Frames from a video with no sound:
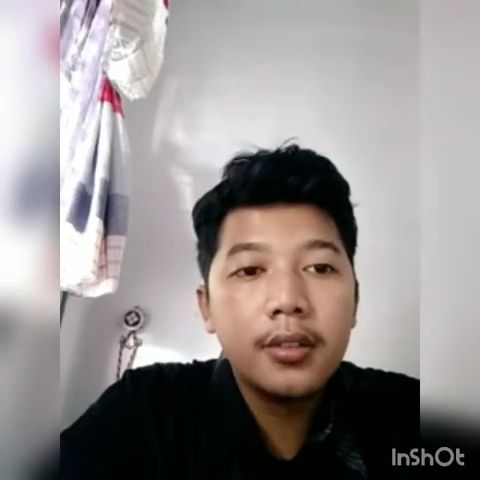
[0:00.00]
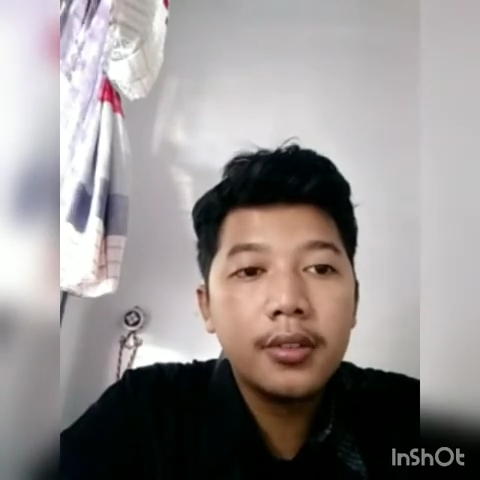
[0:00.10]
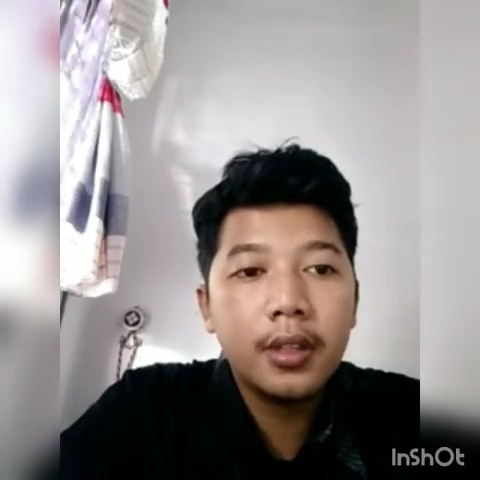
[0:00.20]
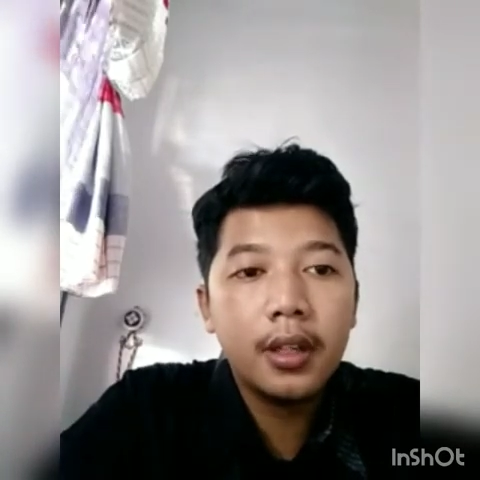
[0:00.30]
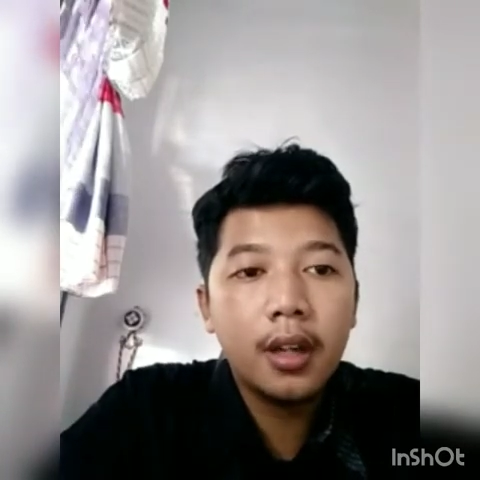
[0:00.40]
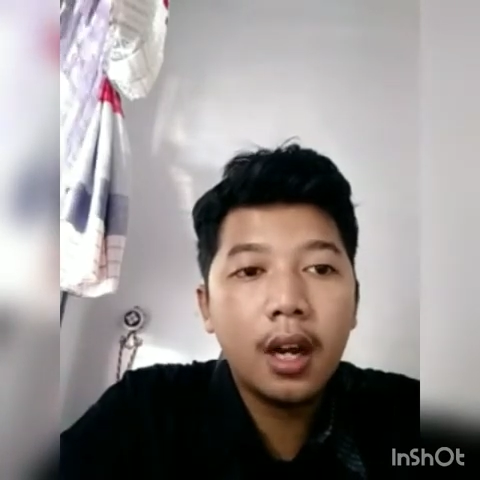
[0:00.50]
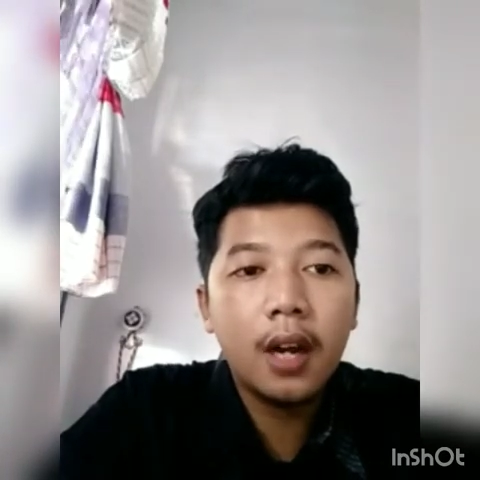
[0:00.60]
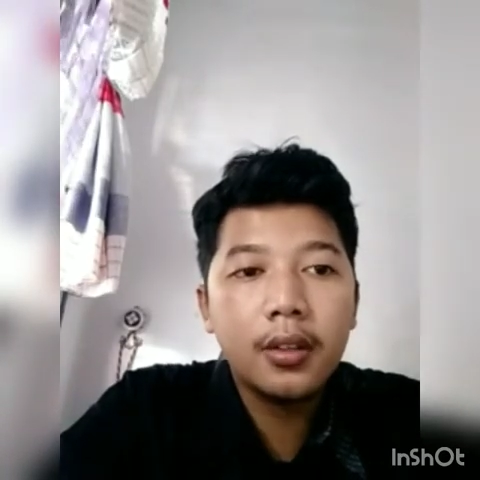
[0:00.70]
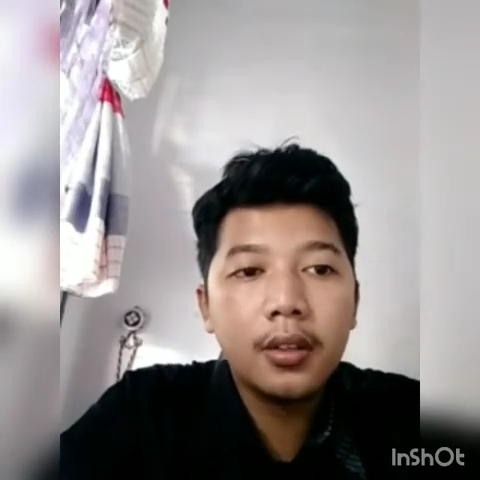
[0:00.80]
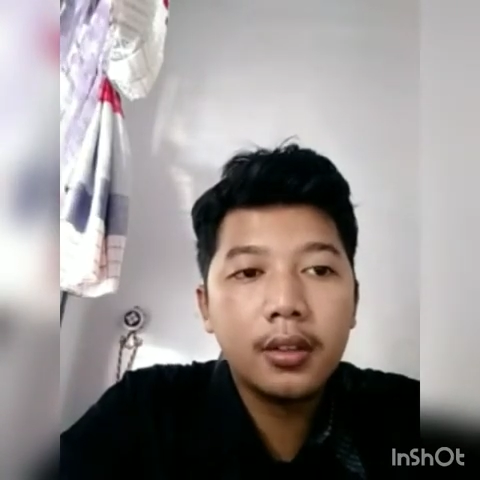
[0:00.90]
third,
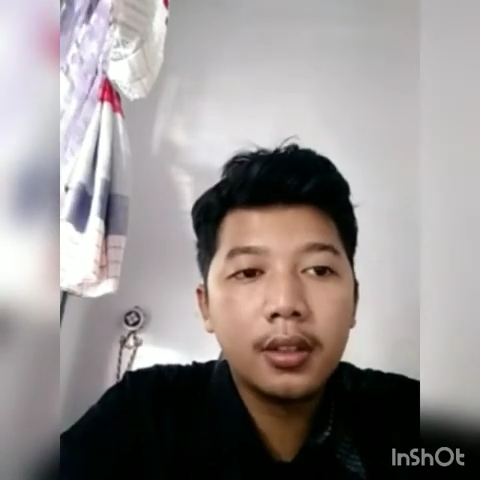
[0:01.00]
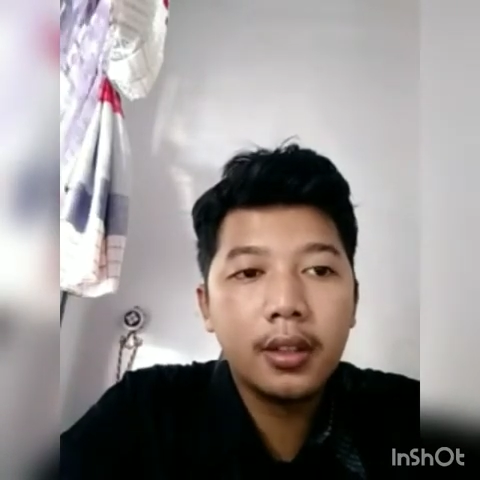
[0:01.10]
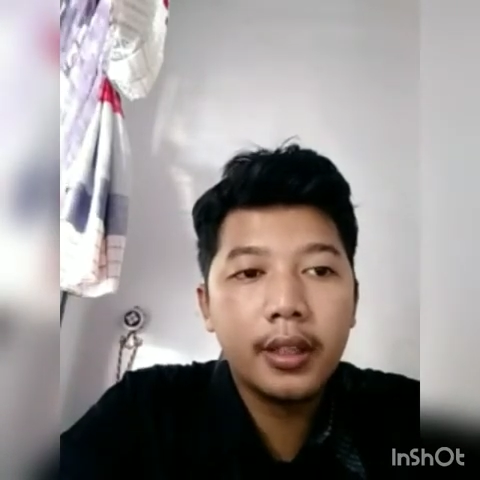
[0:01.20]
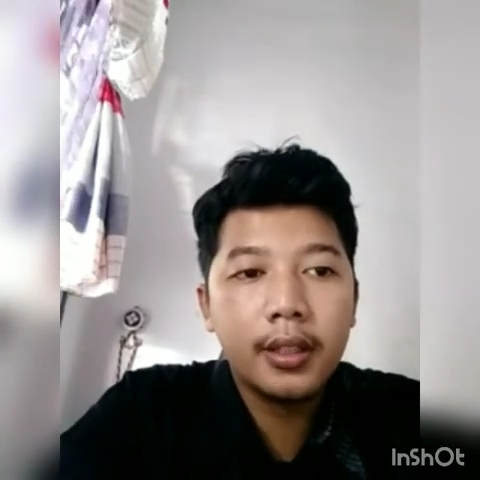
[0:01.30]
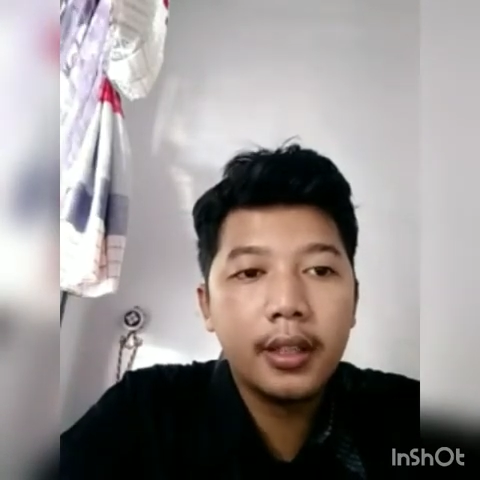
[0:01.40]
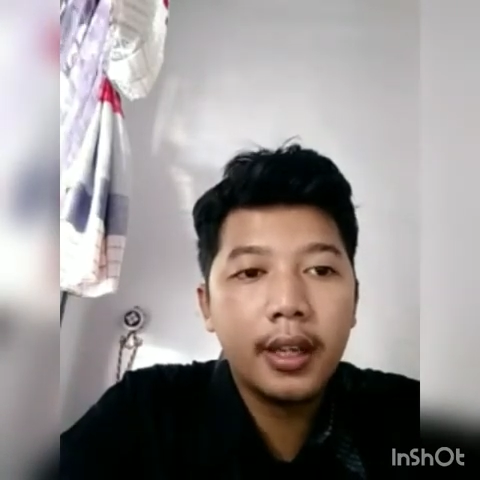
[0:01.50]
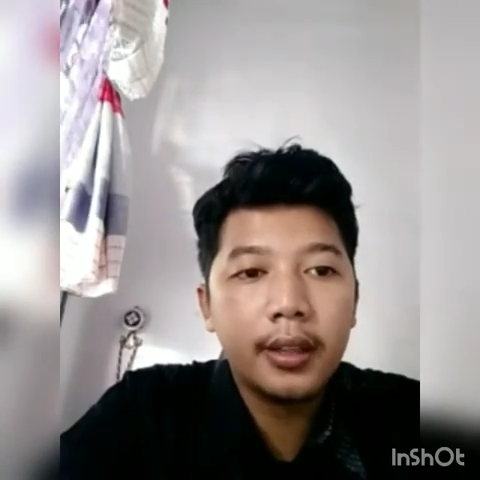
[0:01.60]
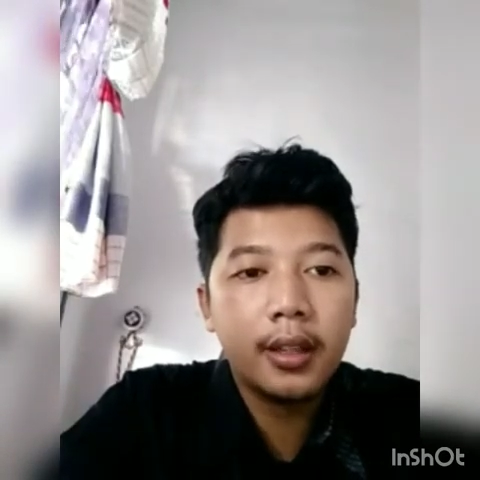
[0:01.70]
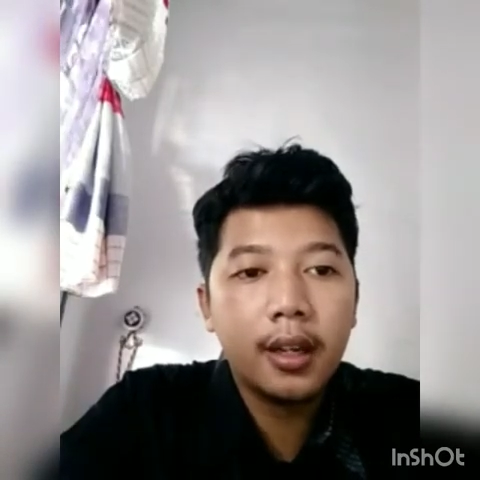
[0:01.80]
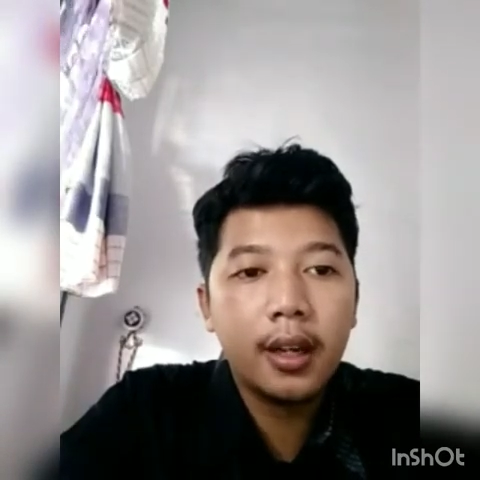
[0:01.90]
how to collect the
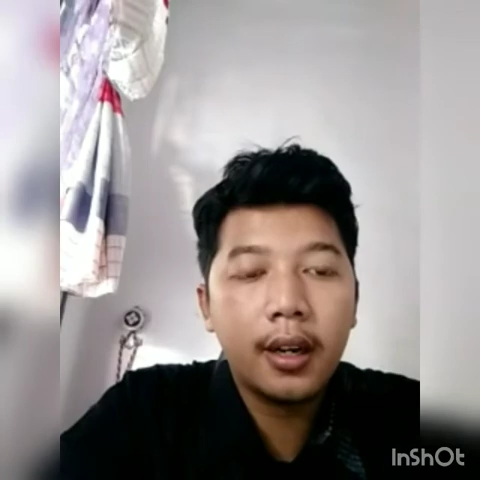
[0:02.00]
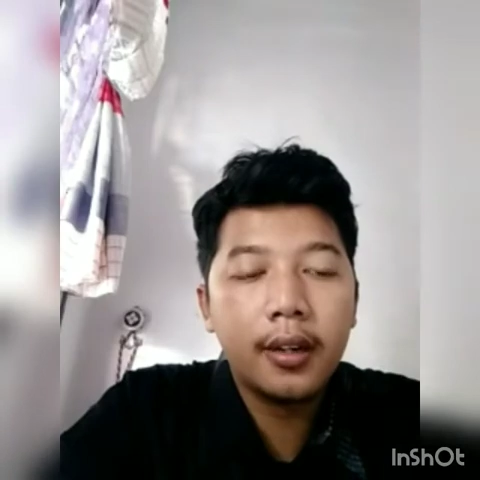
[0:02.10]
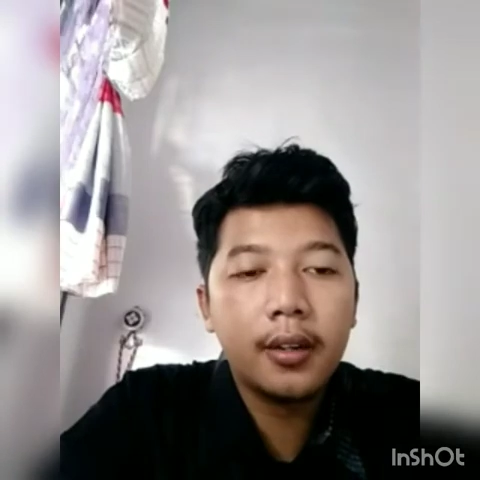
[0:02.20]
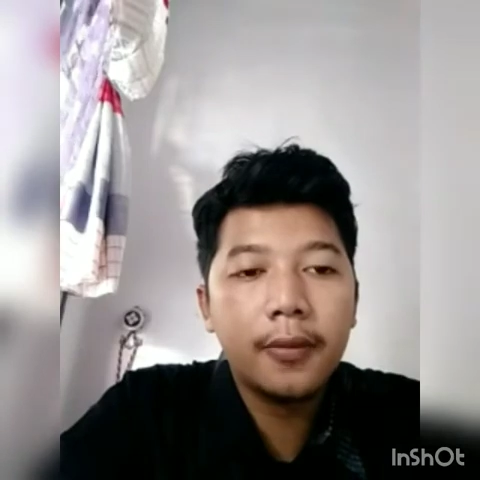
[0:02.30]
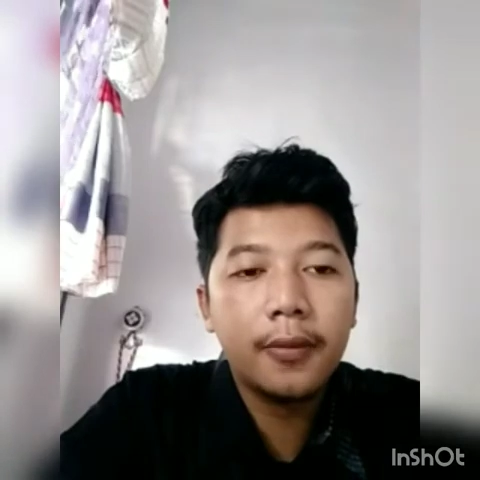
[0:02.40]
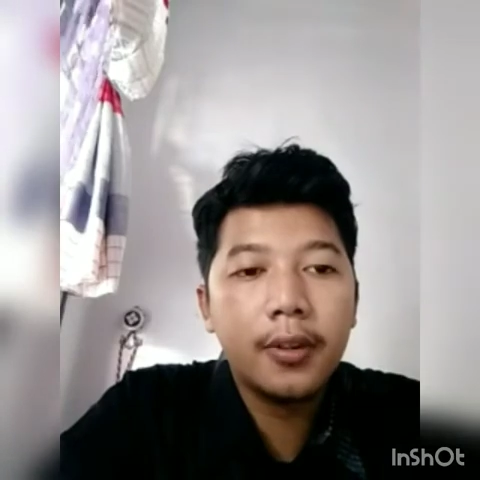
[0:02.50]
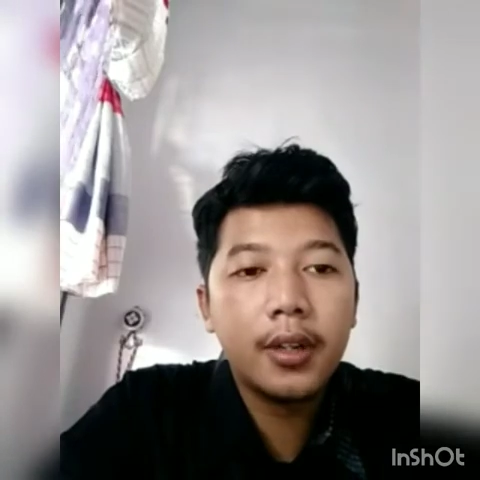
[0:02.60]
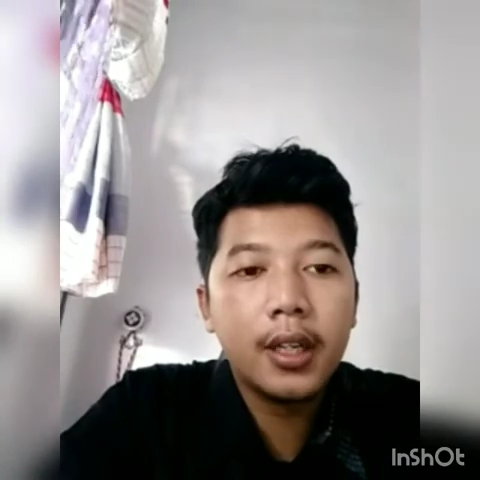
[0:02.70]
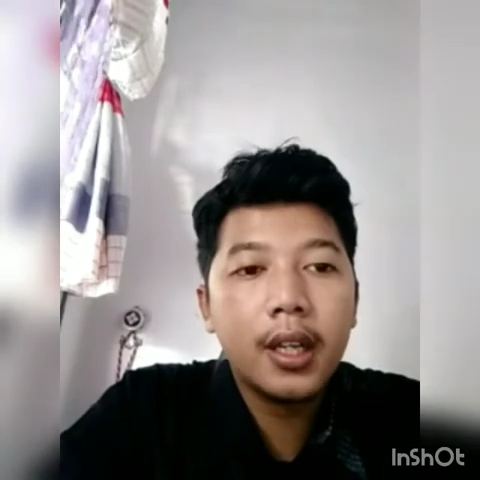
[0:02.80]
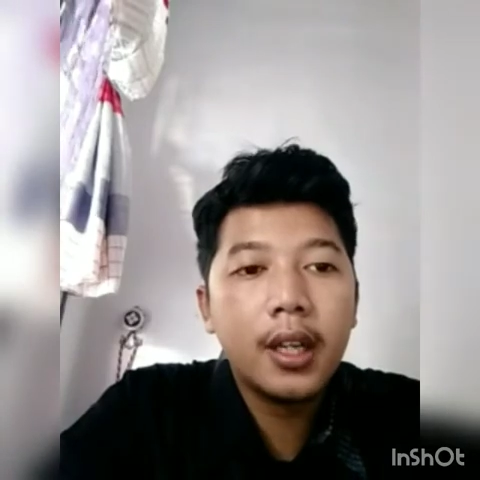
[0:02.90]
data, and the fourth,